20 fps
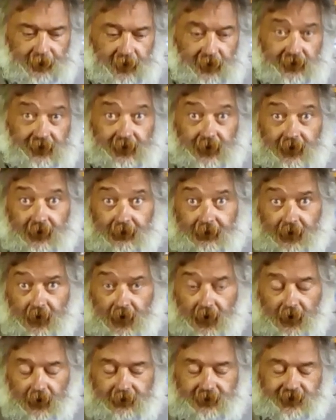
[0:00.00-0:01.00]

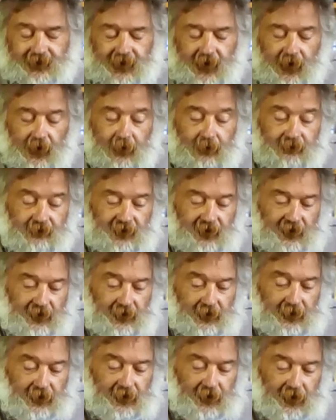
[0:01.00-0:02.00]
1995, so
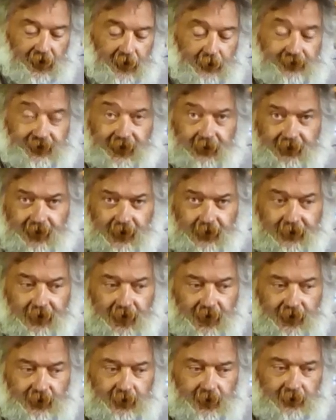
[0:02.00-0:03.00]
he was never going to
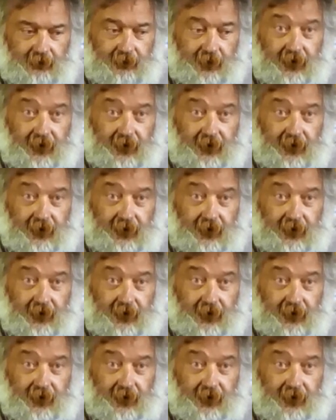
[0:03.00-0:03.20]
find one.